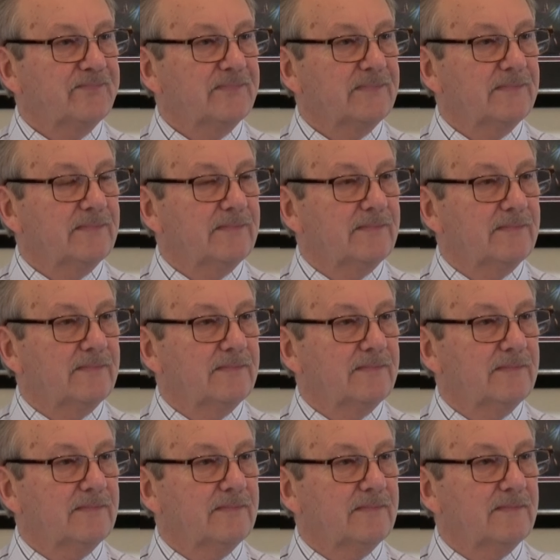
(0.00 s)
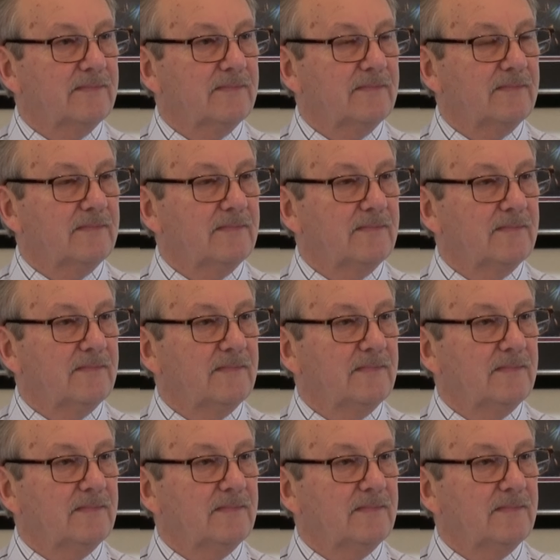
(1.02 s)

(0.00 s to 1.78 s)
(no one is talking)